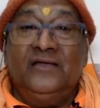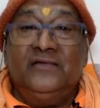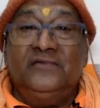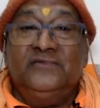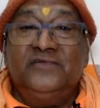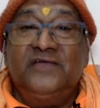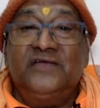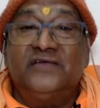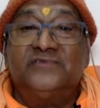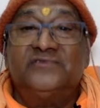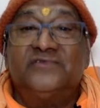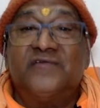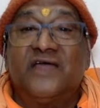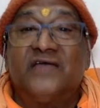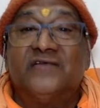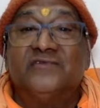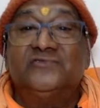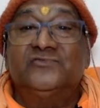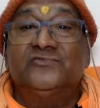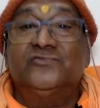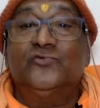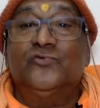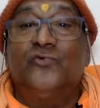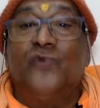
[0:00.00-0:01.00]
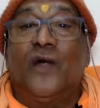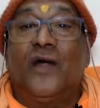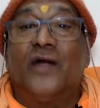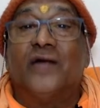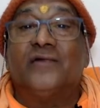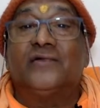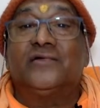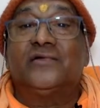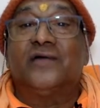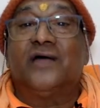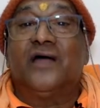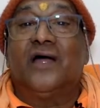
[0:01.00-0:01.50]
Just as you
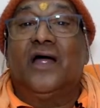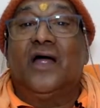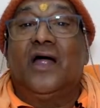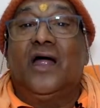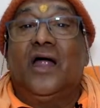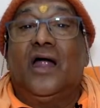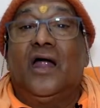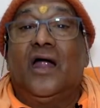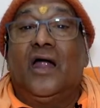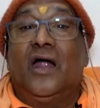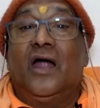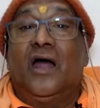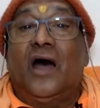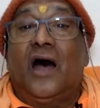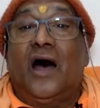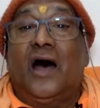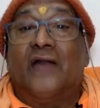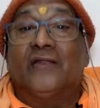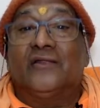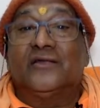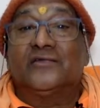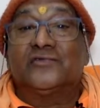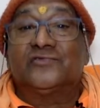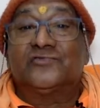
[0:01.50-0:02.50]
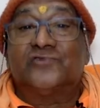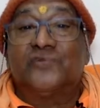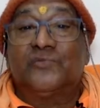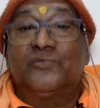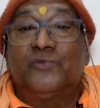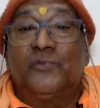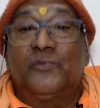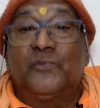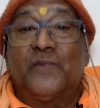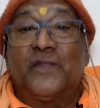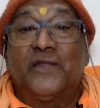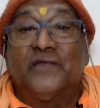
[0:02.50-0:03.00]
want others to
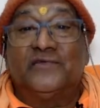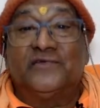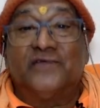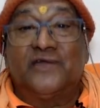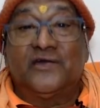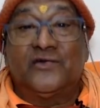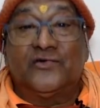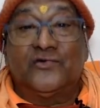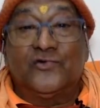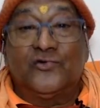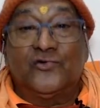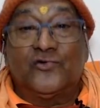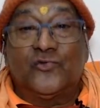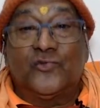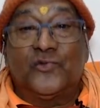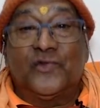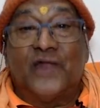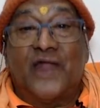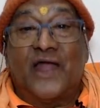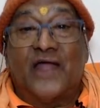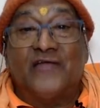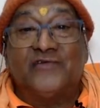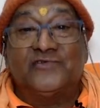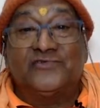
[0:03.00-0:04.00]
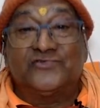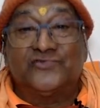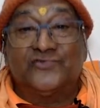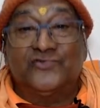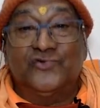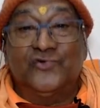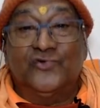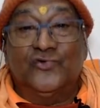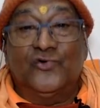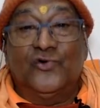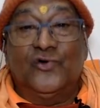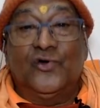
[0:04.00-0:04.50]
be pleasant to you, to be nice to
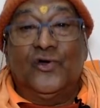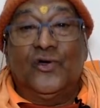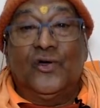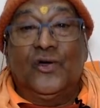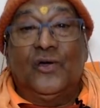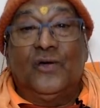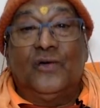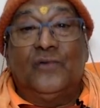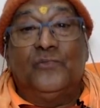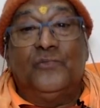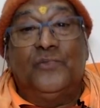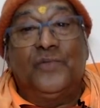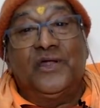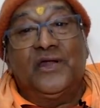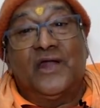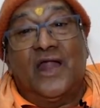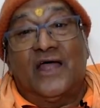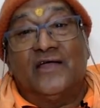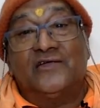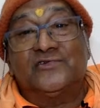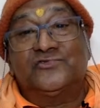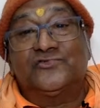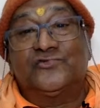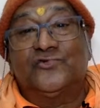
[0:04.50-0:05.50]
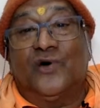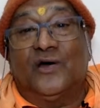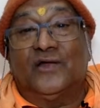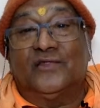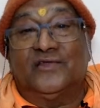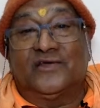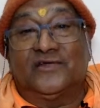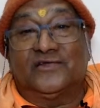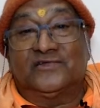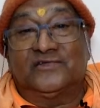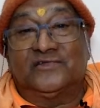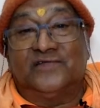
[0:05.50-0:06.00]
you, be nice to
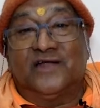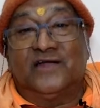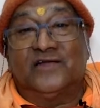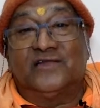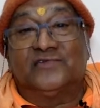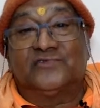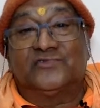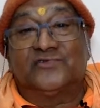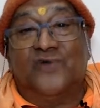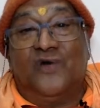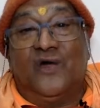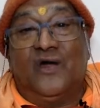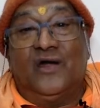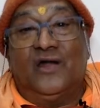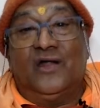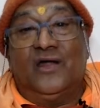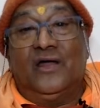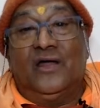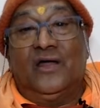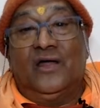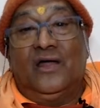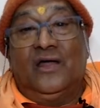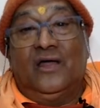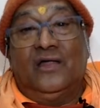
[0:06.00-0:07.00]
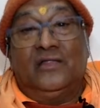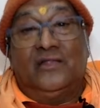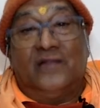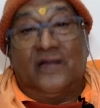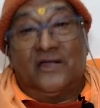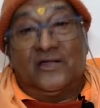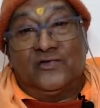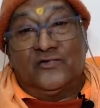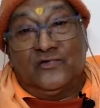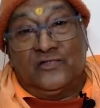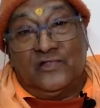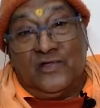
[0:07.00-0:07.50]
others. That is
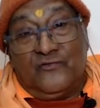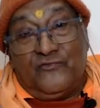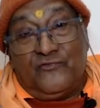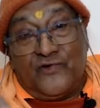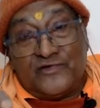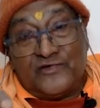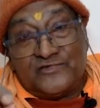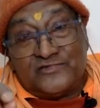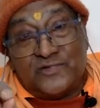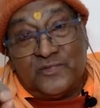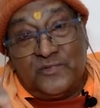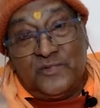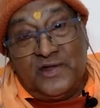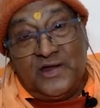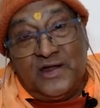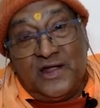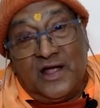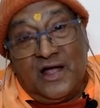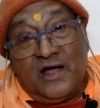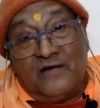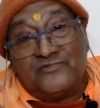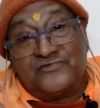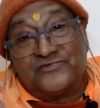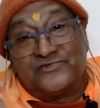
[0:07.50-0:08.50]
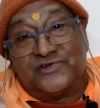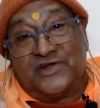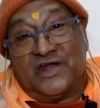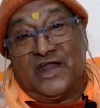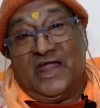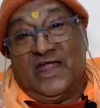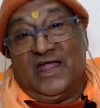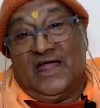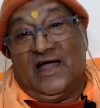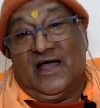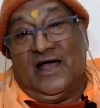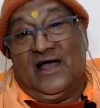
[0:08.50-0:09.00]
the first meaning of
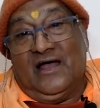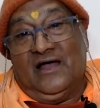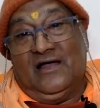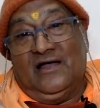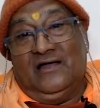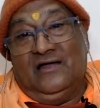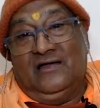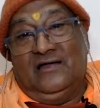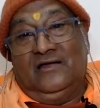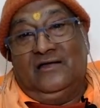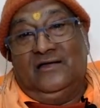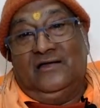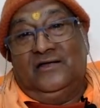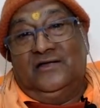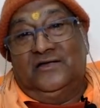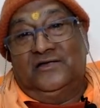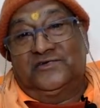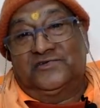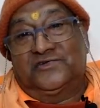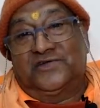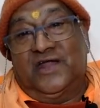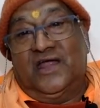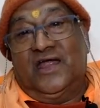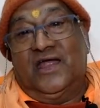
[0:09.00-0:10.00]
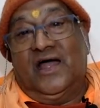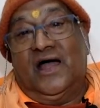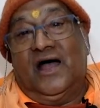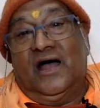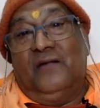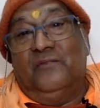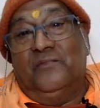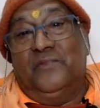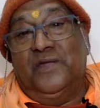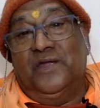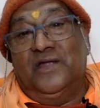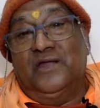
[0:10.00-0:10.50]
Shreya.
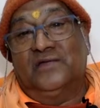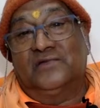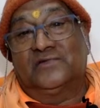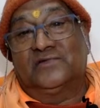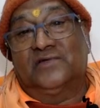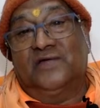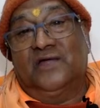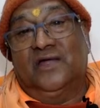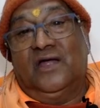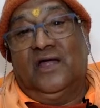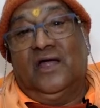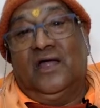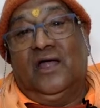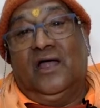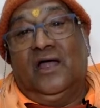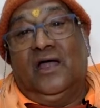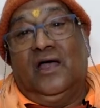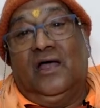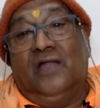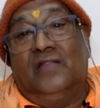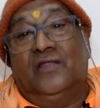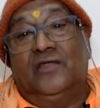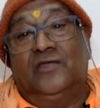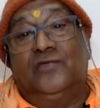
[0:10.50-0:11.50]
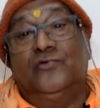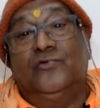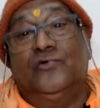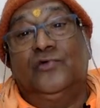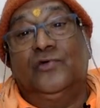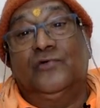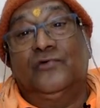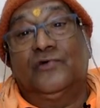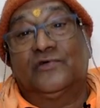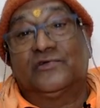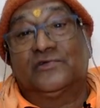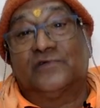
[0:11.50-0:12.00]
Shreya means the
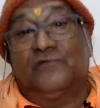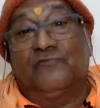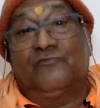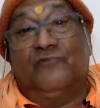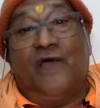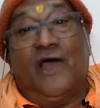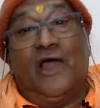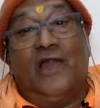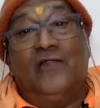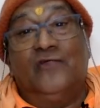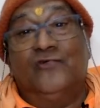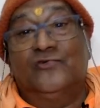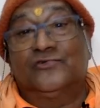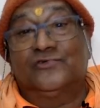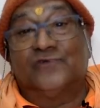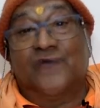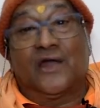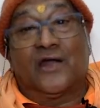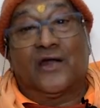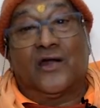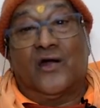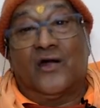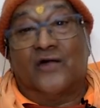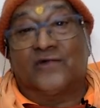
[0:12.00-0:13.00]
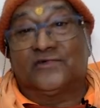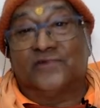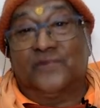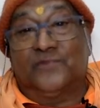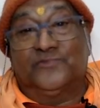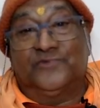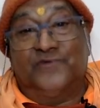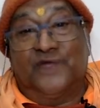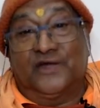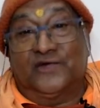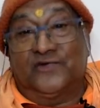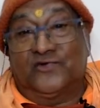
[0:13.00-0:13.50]
universal values are not
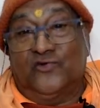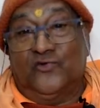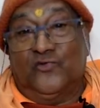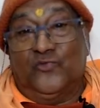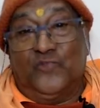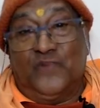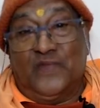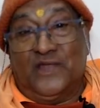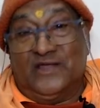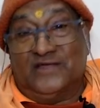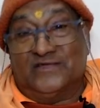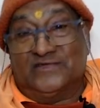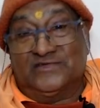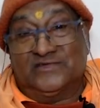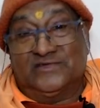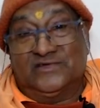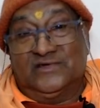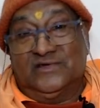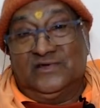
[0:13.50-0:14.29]
subjective, please.